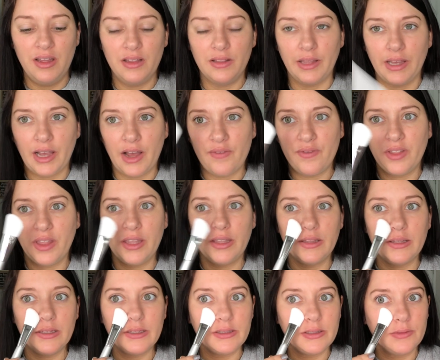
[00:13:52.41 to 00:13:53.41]
Like I feel like
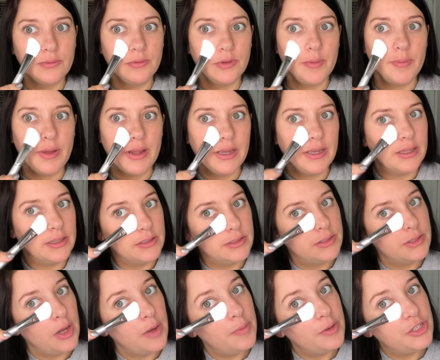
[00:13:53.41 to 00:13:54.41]
this would make it
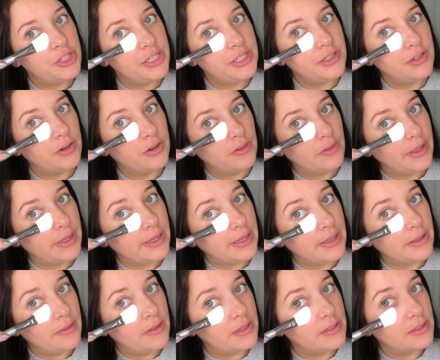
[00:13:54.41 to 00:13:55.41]
so much easier to like get
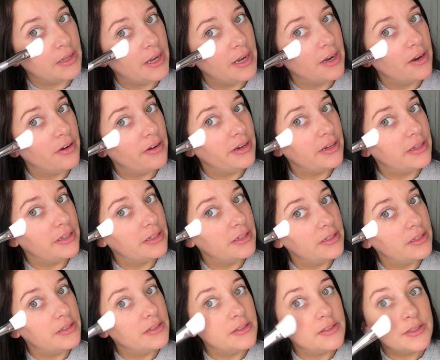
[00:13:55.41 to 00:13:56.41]
in these
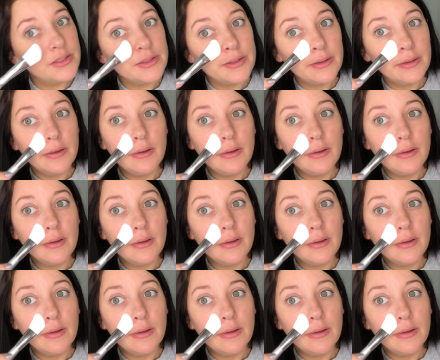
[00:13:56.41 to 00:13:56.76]
areas